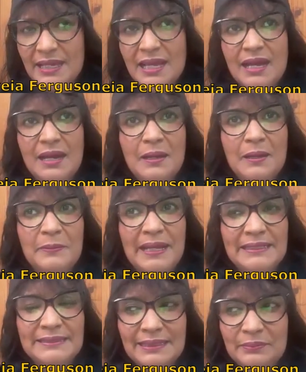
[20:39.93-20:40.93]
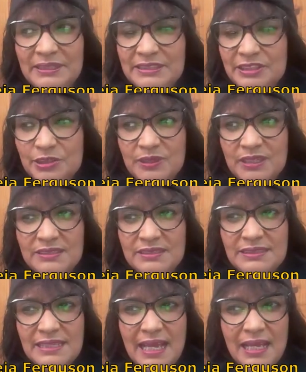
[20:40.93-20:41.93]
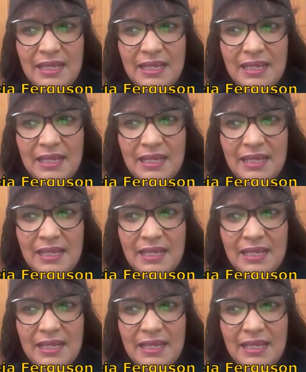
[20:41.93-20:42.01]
I tell my students